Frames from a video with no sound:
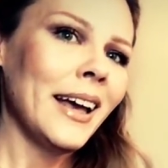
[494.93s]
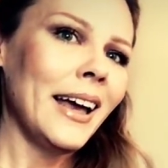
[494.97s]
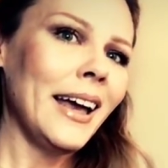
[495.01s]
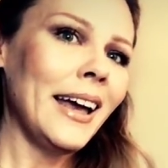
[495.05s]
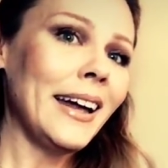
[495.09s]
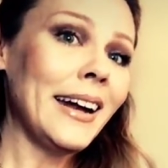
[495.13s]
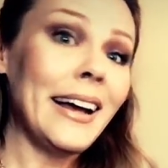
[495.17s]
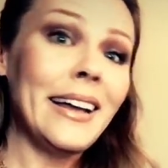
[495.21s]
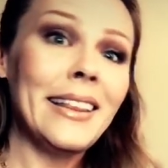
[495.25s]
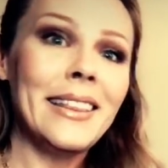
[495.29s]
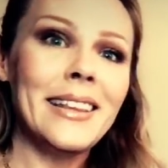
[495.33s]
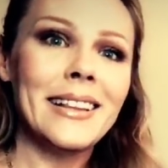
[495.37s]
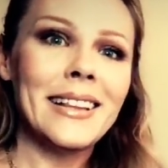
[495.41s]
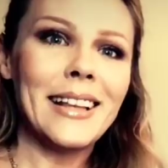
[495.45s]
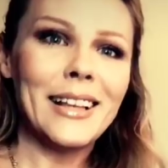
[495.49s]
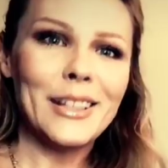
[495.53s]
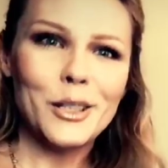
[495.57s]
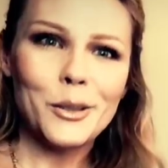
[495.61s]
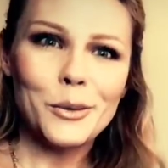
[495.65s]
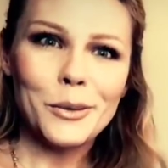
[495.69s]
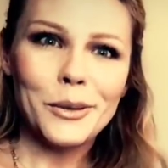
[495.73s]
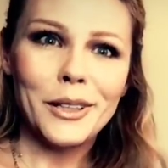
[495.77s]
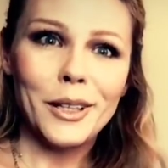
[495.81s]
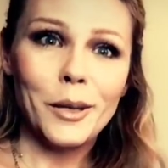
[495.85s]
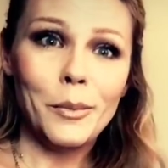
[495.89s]
And I think
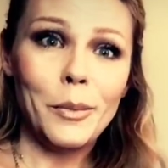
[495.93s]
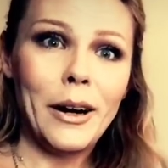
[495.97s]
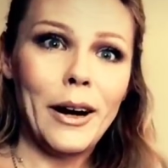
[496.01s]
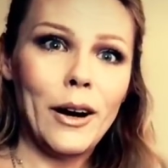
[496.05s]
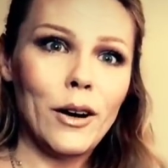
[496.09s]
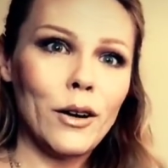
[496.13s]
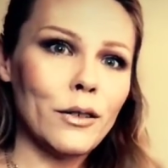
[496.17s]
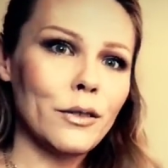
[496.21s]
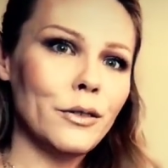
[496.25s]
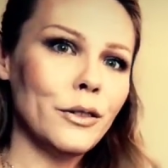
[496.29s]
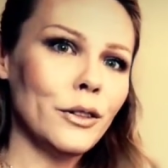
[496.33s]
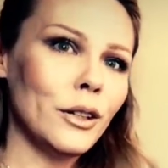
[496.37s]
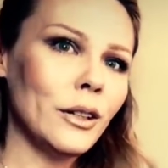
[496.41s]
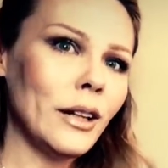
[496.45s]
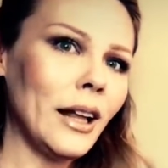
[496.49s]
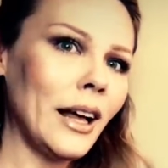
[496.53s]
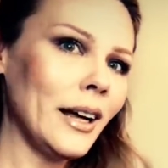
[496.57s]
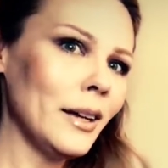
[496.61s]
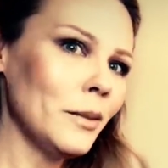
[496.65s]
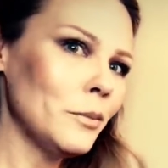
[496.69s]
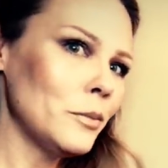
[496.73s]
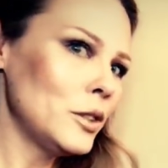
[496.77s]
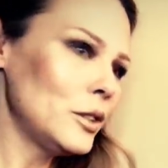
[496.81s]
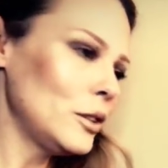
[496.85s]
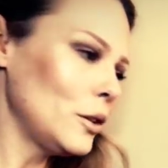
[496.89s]
that's really powerful.
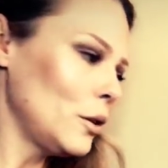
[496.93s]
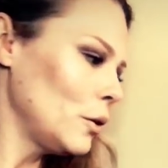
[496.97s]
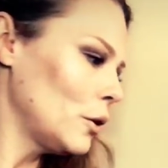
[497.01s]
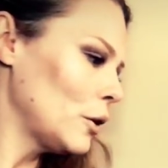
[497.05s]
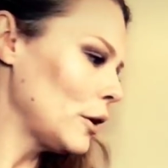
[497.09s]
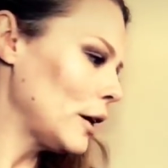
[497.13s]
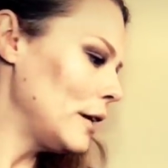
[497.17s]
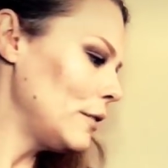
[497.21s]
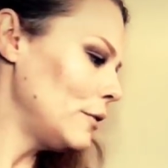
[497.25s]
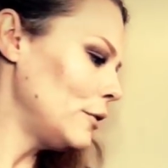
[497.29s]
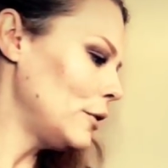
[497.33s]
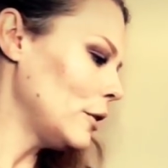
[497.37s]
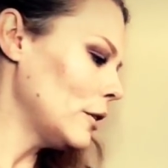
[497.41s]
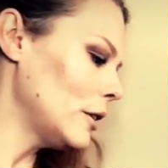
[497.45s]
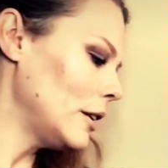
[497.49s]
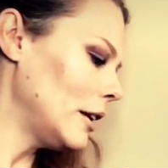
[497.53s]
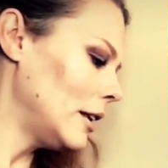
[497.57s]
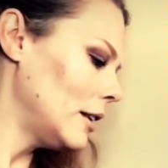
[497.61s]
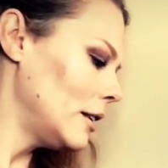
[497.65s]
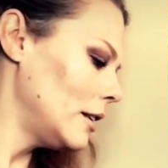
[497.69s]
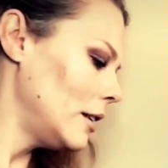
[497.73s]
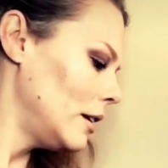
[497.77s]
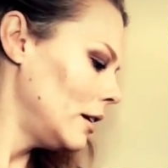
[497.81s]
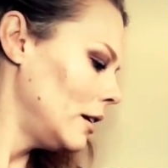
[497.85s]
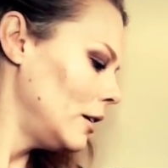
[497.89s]
I'm so grateful
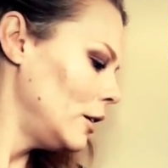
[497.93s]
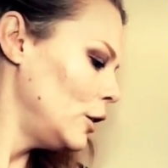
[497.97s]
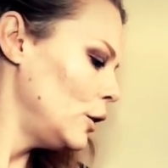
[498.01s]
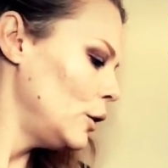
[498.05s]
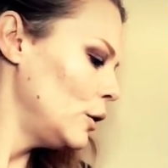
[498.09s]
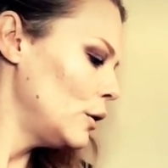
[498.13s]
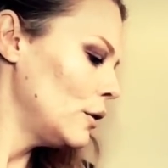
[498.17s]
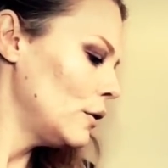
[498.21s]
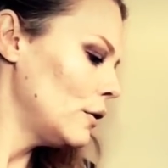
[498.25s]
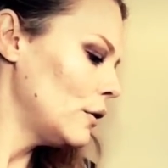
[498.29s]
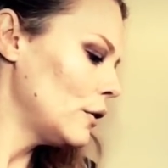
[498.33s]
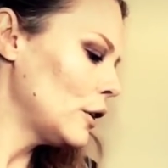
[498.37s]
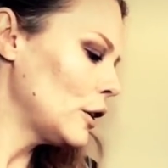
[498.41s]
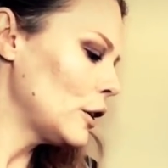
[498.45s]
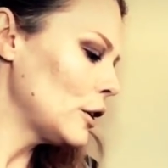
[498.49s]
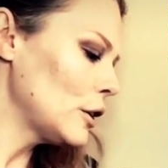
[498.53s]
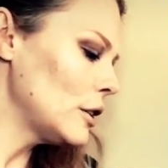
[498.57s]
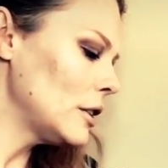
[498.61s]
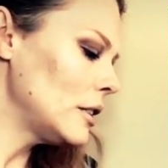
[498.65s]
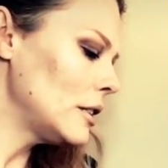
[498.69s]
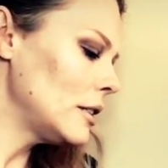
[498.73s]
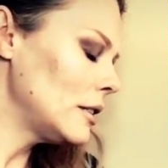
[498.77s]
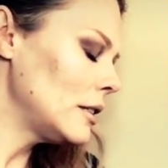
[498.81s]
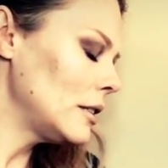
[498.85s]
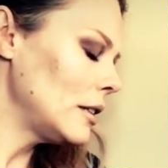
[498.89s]
that the
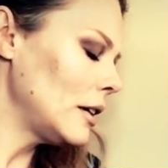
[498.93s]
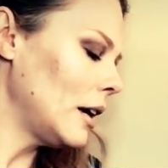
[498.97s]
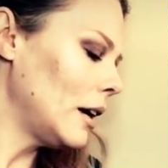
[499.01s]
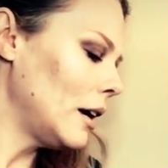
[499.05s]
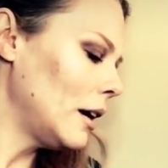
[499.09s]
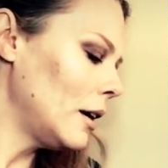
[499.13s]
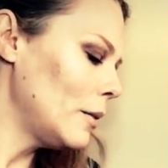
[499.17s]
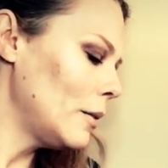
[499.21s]
universe